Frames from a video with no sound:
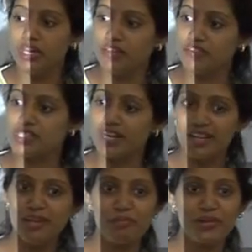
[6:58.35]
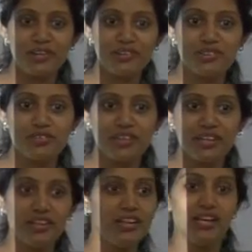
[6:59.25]
If you suddenly put into the
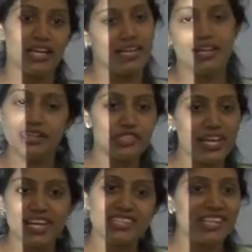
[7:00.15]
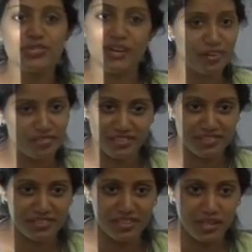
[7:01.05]
swing, it shakes each one of us.